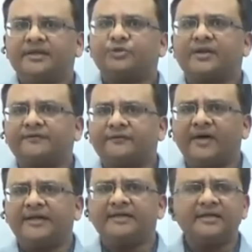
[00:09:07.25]
you can
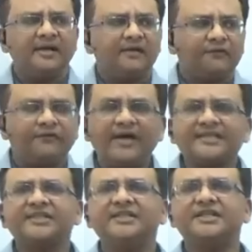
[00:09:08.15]
find
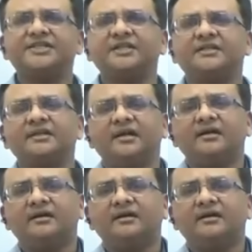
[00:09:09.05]
fascinating